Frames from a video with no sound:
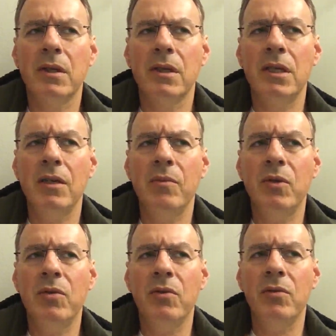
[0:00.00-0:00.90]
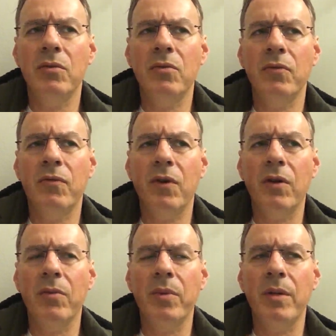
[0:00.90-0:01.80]
seems to, for
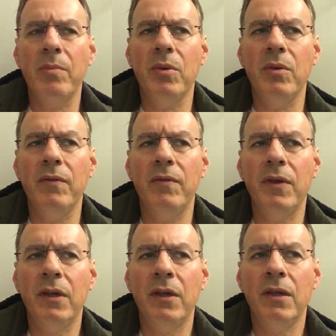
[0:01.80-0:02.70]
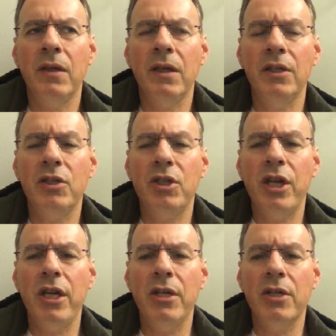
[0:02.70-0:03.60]
other people, if it's
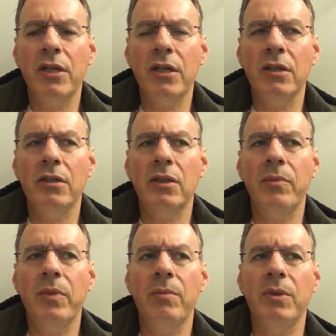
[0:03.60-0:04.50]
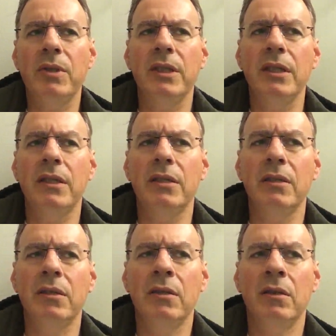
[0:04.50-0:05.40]
changed, and some people see it's